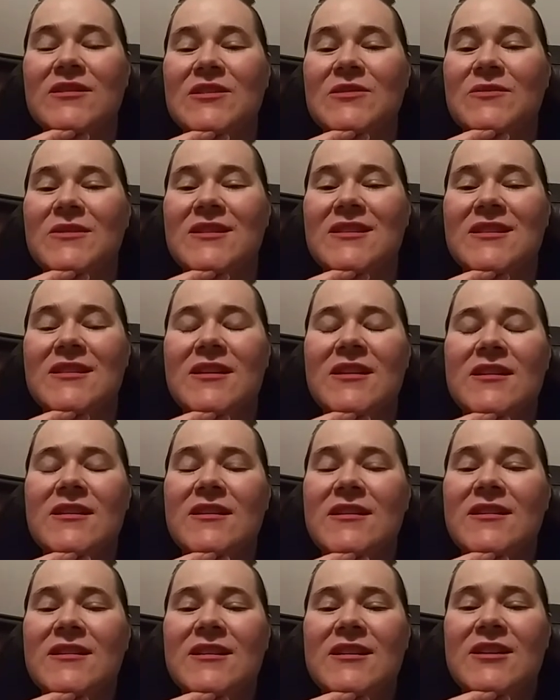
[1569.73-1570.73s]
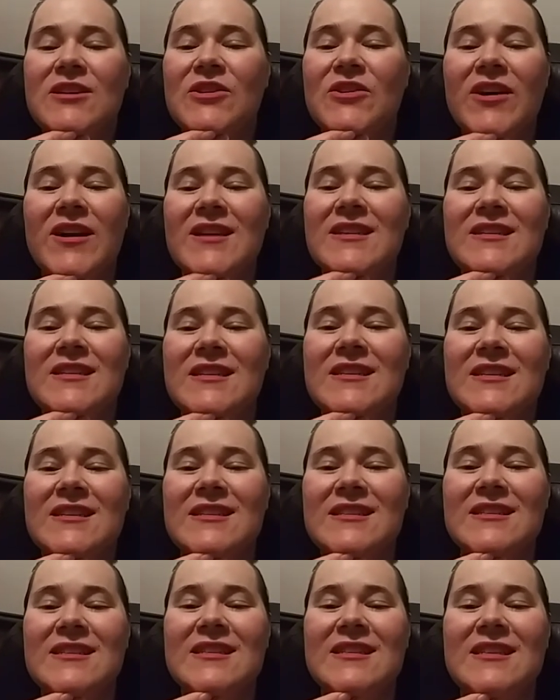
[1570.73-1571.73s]
Too much
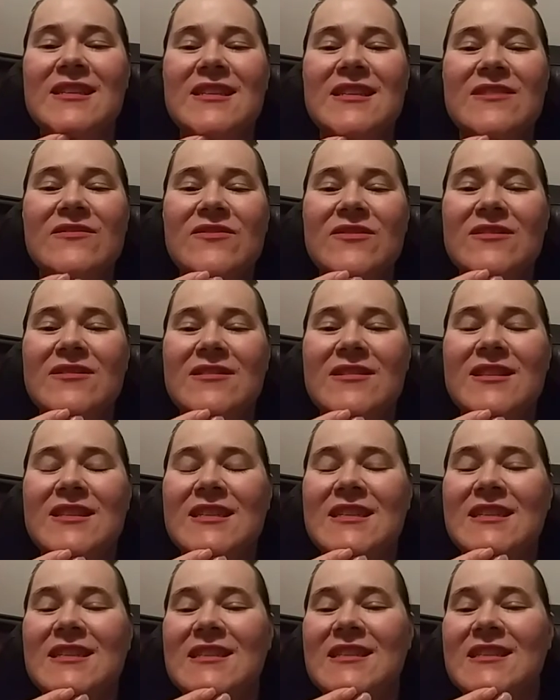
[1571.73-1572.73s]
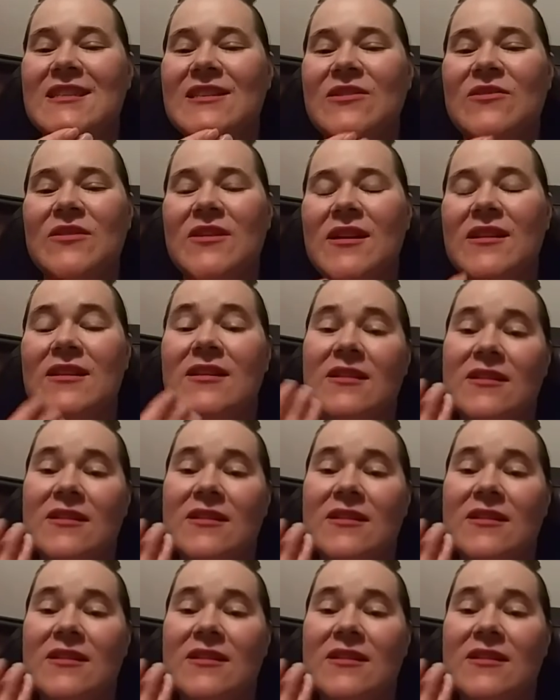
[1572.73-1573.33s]
craziness and evil things going on.